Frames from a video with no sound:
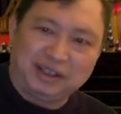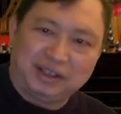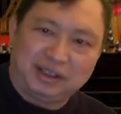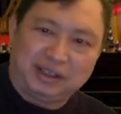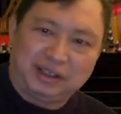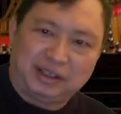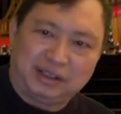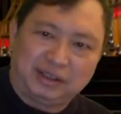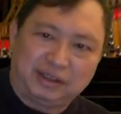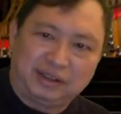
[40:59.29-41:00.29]
Oh,
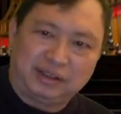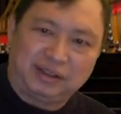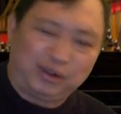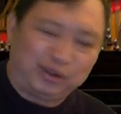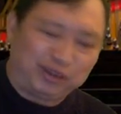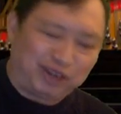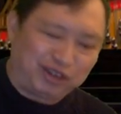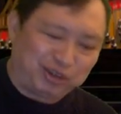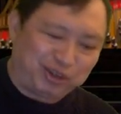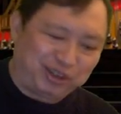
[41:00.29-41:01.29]

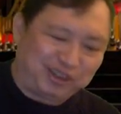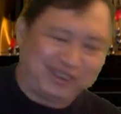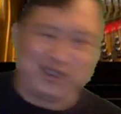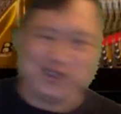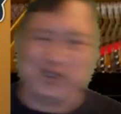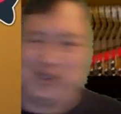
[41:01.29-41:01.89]
Joshua. Oh,